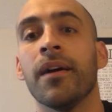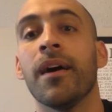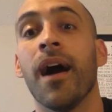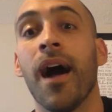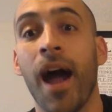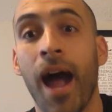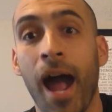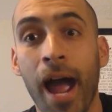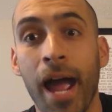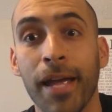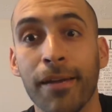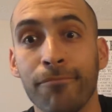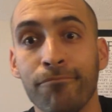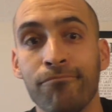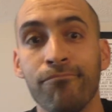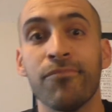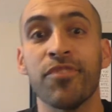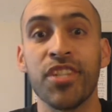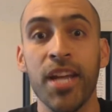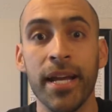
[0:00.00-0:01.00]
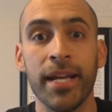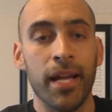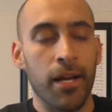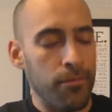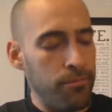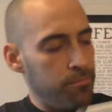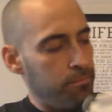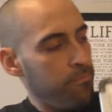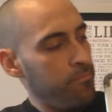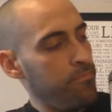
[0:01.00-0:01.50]
All right. Check it
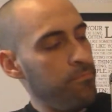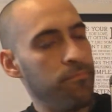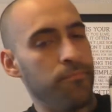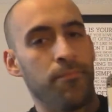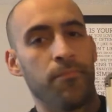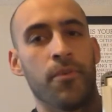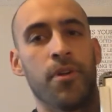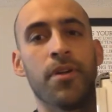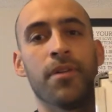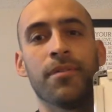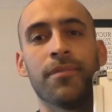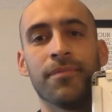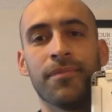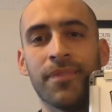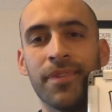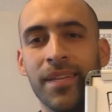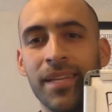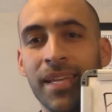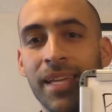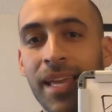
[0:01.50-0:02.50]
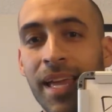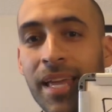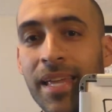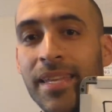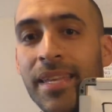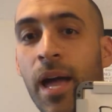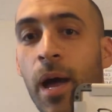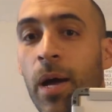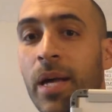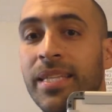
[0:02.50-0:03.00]
out.
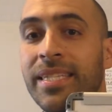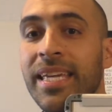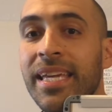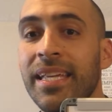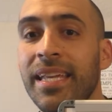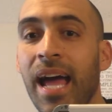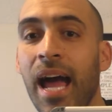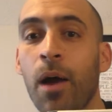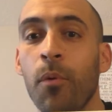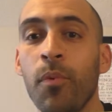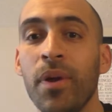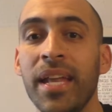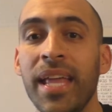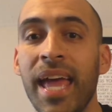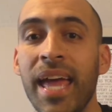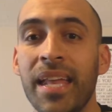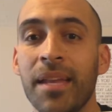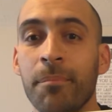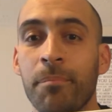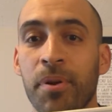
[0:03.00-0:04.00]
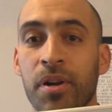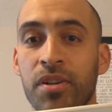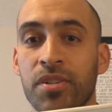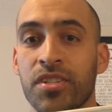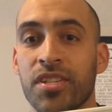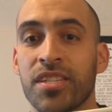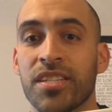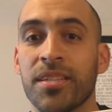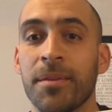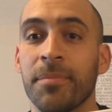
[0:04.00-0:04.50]
Now I went ahead and
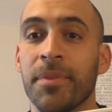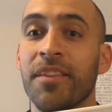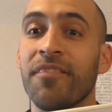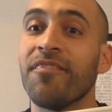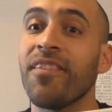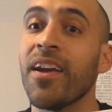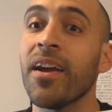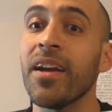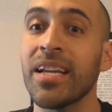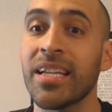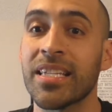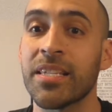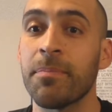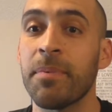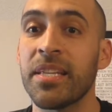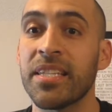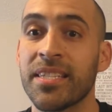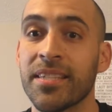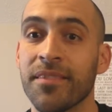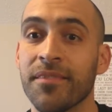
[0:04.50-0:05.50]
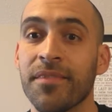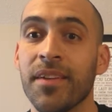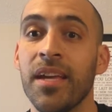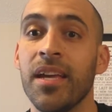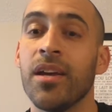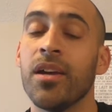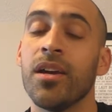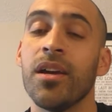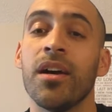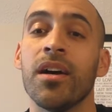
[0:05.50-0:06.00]
purchased something very expensive
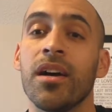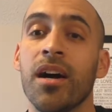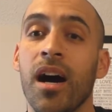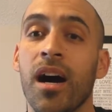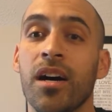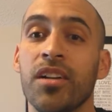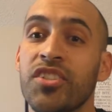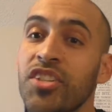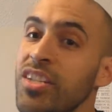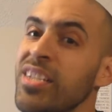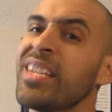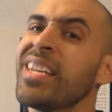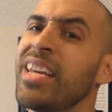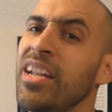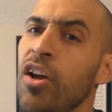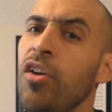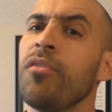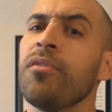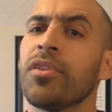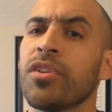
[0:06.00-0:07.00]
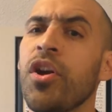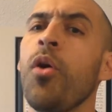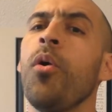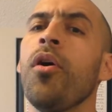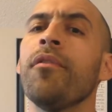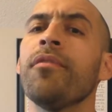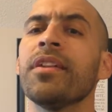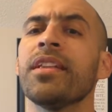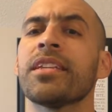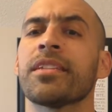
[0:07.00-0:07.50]
just to go
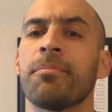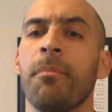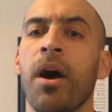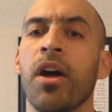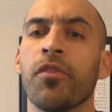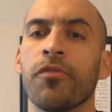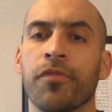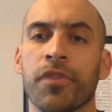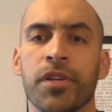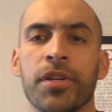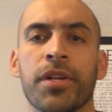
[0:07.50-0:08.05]
over this model for you